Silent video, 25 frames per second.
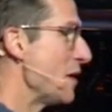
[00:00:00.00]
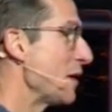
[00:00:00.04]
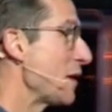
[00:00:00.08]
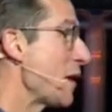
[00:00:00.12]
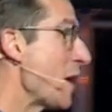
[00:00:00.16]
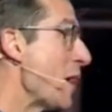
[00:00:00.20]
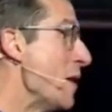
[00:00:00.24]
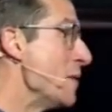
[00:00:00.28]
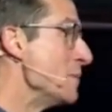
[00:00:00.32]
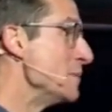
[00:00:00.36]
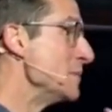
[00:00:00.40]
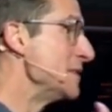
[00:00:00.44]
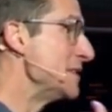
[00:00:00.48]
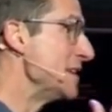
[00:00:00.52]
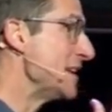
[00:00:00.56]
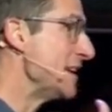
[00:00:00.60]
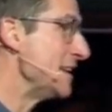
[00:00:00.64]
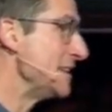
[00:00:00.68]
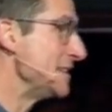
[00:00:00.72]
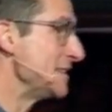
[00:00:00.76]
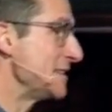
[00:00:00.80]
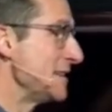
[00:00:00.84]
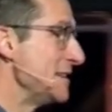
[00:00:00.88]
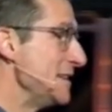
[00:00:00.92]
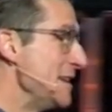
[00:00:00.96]
comes
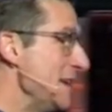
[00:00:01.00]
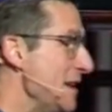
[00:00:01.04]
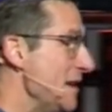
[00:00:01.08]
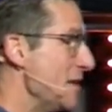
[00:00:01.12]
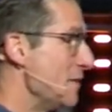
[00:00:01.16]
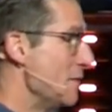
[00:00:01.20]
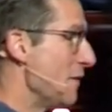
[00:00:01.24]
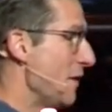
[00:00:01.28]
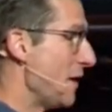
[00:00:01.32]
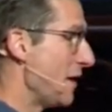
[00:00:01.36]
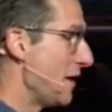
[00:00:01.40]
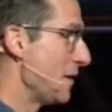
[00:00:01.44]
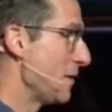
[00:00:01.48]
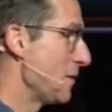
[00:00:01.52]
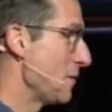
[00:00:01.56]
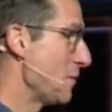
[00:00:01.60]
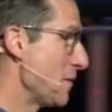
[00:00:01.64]
into Nineveh